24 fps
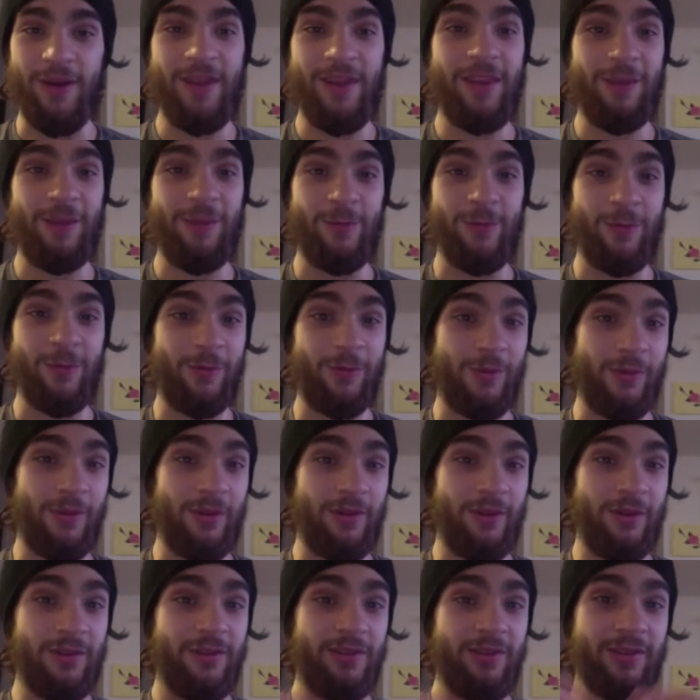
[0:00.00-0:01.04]
And that's what
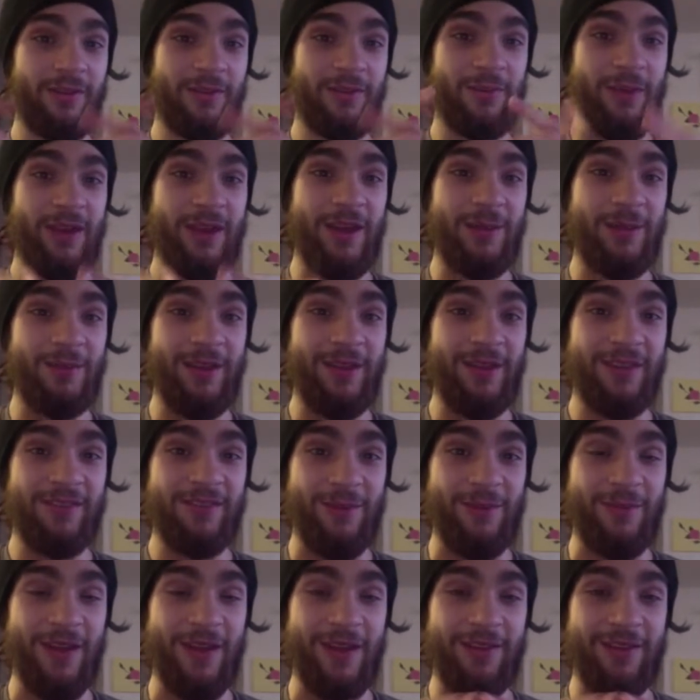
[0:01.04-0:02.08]
we'll pick up next
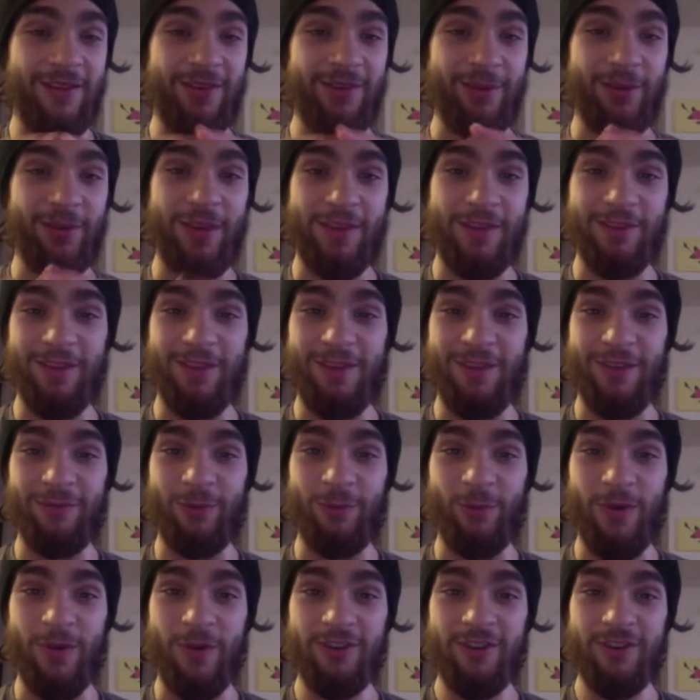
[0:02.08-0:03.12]
time, guys. So thanks a lot for
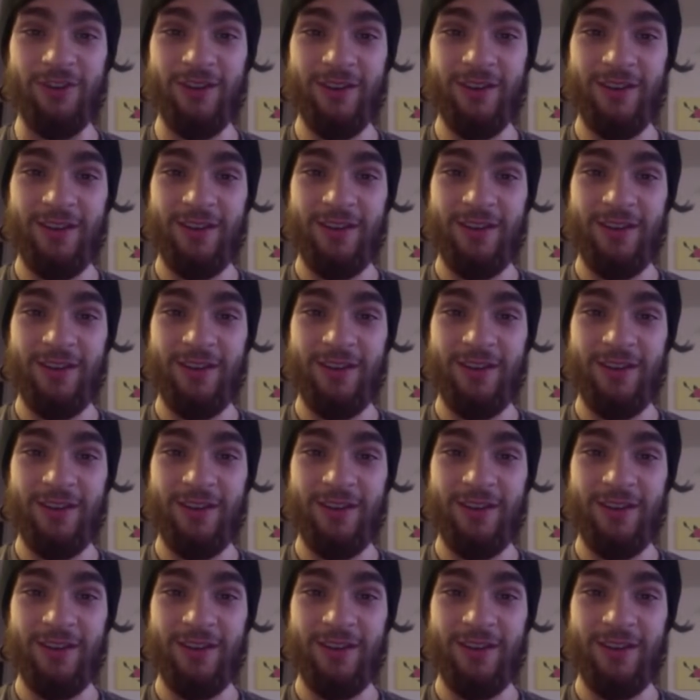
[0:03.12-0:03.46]
watching.